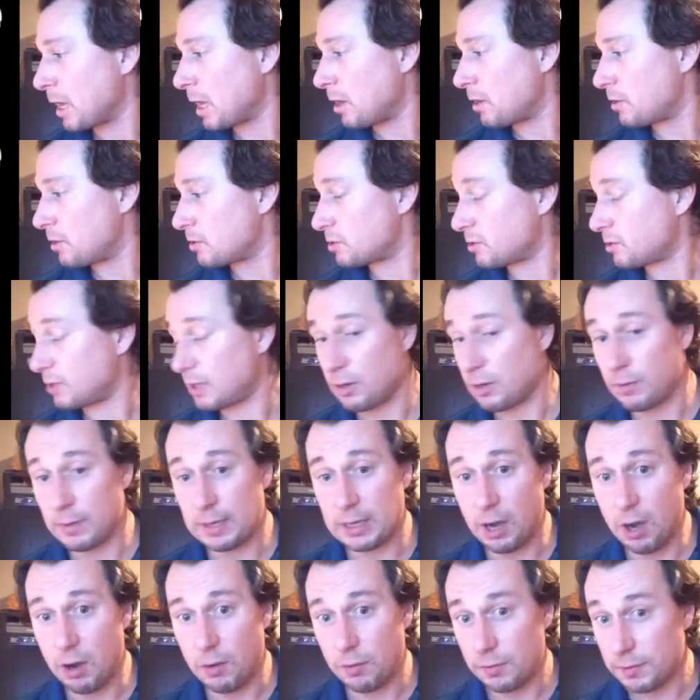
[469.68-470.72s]
So there we
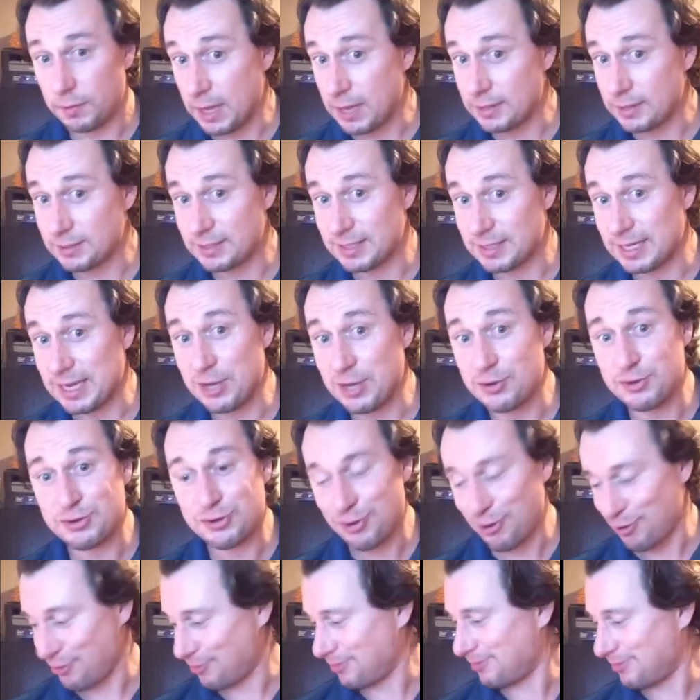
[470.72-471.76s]
go. That's the
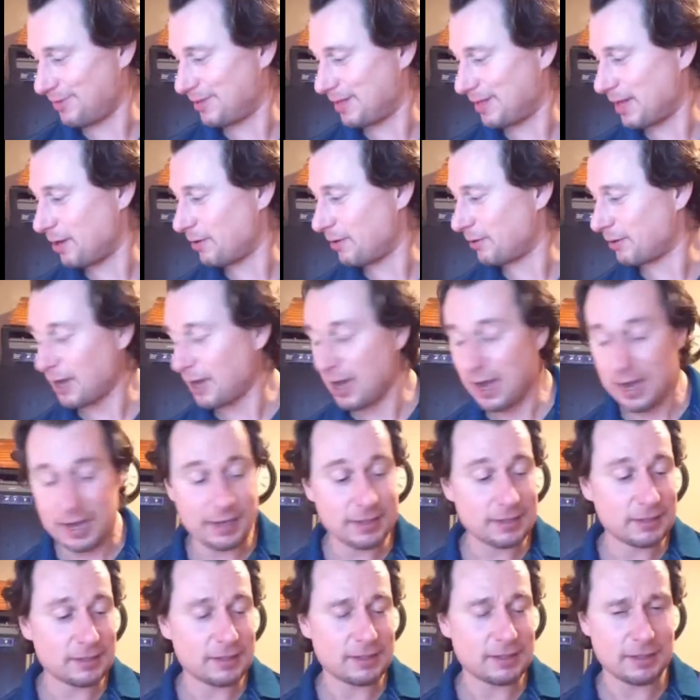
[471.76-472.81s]
intro. Now,
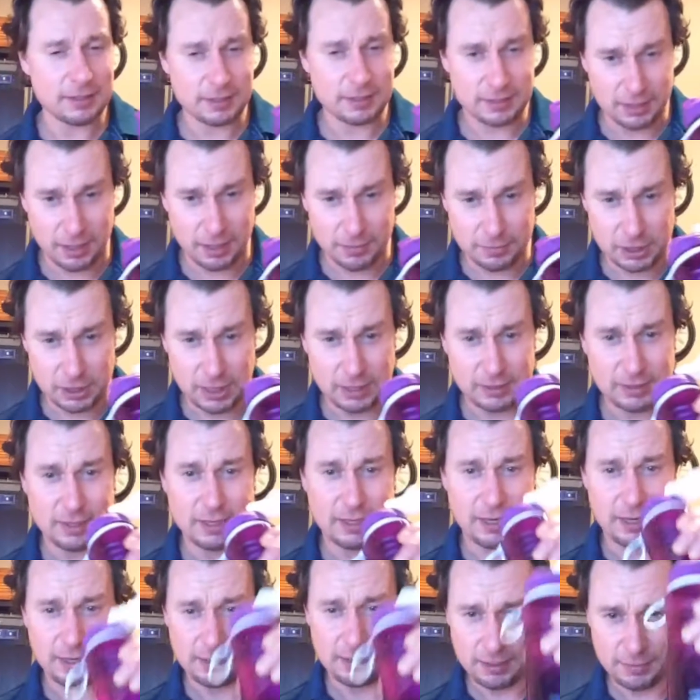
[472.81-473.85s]
guys, the subject
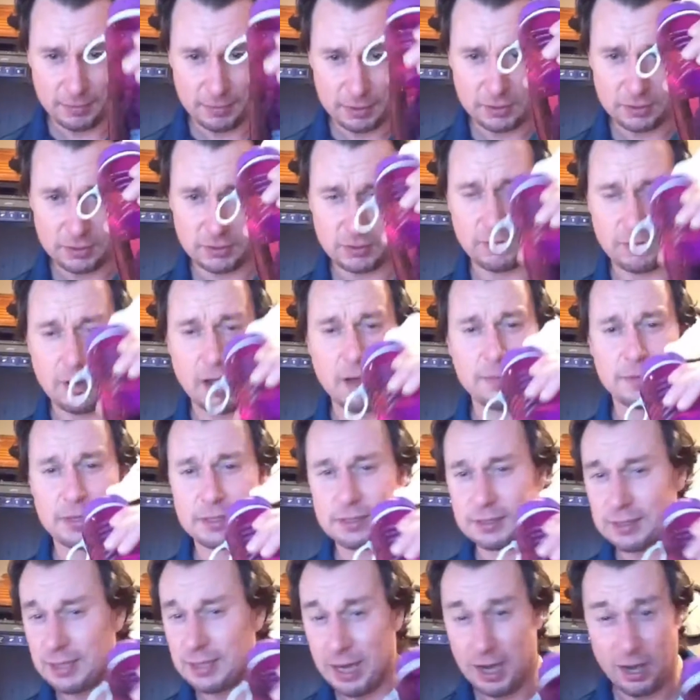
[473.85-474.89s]
today, let me just grab this.
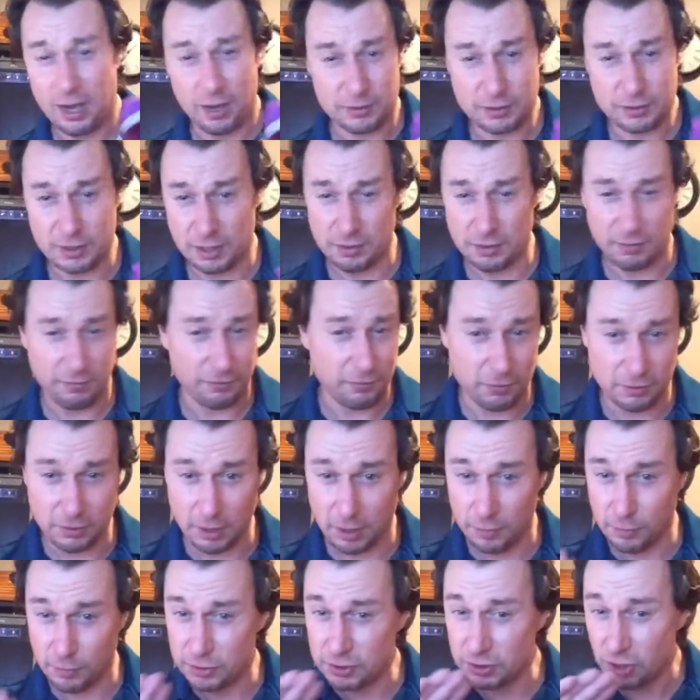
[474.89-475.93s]
I was on the phone
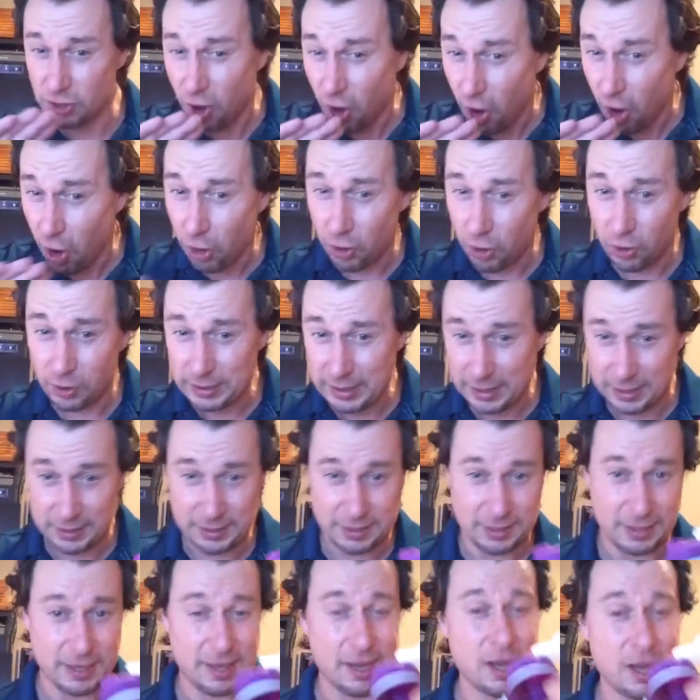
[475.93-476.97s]
almost all day
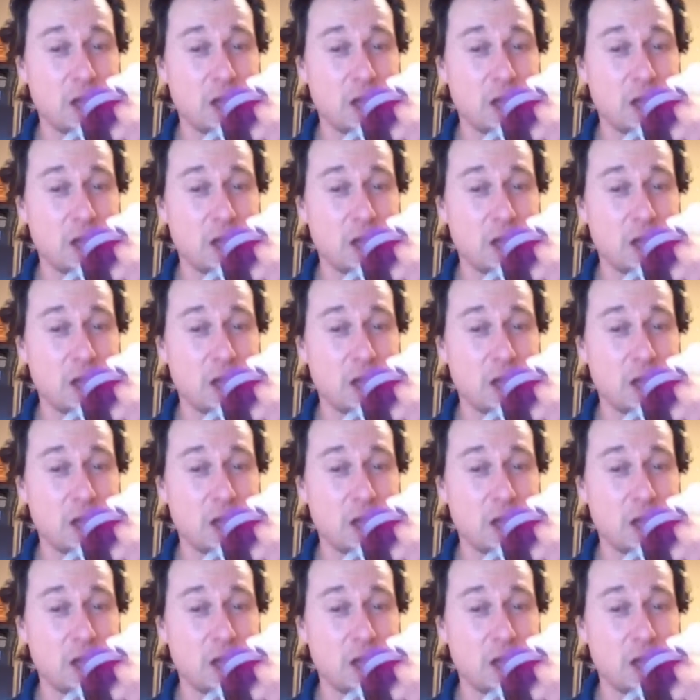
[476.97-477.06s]
today.